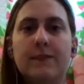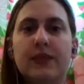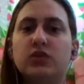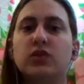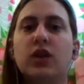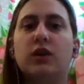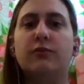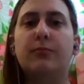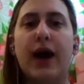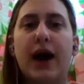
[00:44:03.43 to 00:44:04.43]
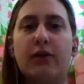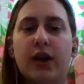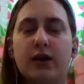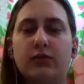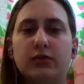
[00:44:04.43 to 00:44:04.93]
There's a lot of
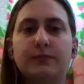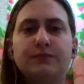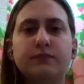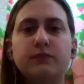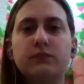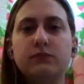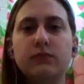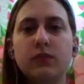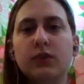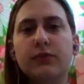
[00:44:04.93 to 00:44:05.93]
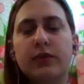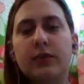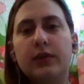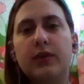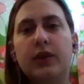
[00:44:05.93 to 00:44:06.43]
background for
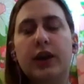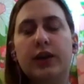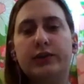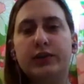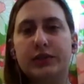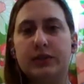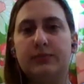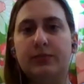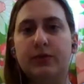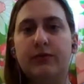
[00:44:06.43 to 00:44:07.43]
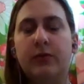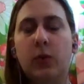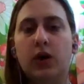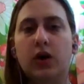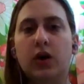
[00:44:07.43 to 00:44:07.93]
the characters in book
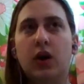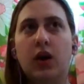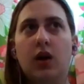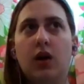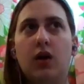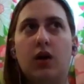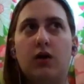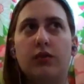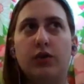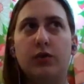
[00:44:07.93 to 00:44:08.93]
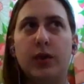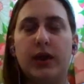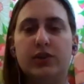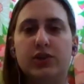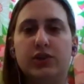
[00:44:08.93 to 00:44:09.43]
four are the
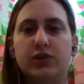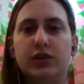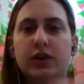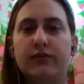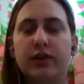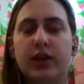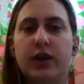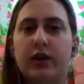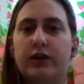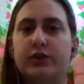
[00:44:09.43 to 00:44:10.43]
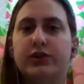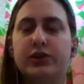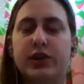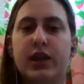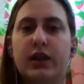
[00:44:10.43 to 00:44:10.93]
grandchildren of the
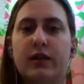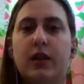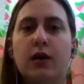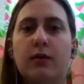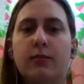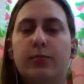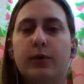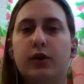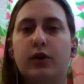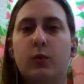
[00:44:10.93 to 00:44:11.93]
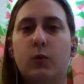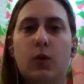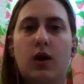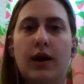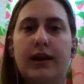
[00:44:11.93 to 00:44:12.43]
characters in book
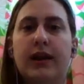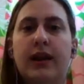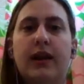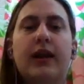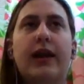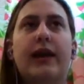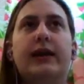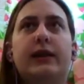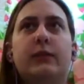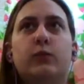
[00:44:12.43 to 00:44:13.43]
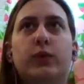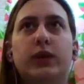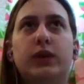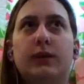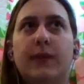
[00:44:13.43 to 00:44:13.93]
one, and it
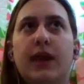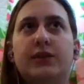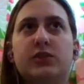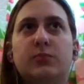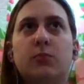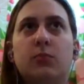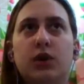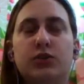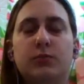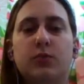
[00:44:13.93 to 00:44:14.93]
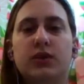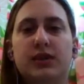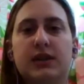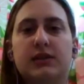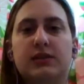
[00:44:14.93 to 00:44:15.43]
really makes much more
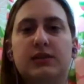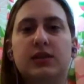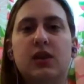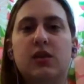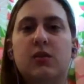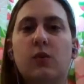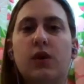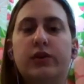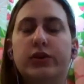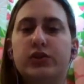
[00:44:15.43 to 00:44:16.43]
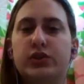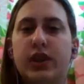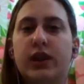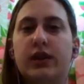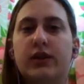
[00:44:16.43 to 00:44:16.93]
sense. You
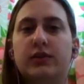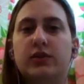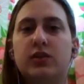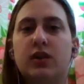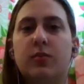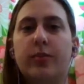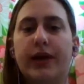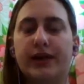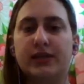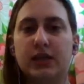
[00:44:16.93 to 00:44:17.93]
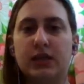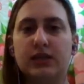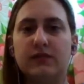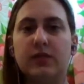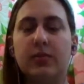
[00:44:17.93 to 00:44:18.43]
understand the
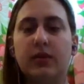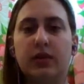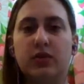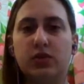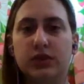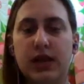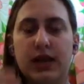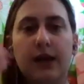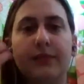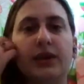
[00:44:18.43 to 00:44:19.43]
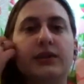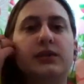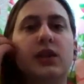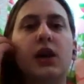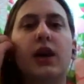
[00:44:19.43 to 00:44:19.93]
complexities of the political
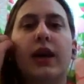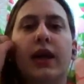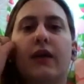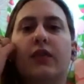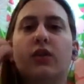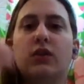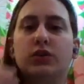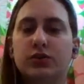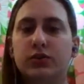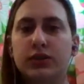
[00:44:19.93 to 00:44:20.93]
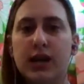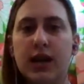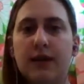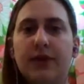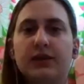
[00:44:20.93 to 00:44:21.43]
dynamics and the cultural
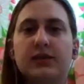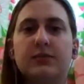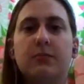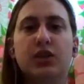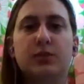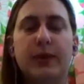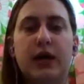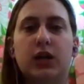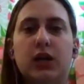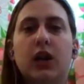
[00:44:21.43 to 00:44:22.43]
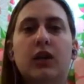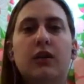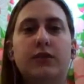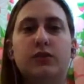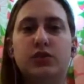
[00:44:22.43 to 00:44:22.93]
dynamics much better
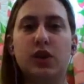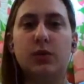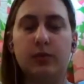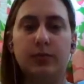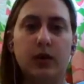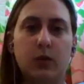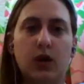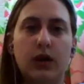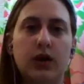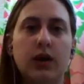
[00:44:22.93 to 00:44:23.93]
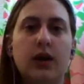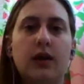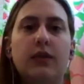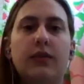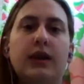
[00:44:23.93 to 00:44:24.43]
if you start with book one
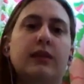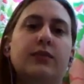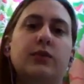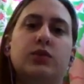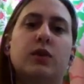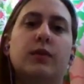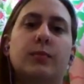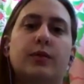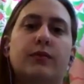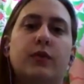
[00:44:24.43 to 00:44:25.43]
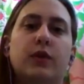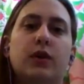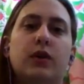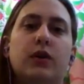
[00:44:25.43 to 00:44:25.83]
than if you start with book four.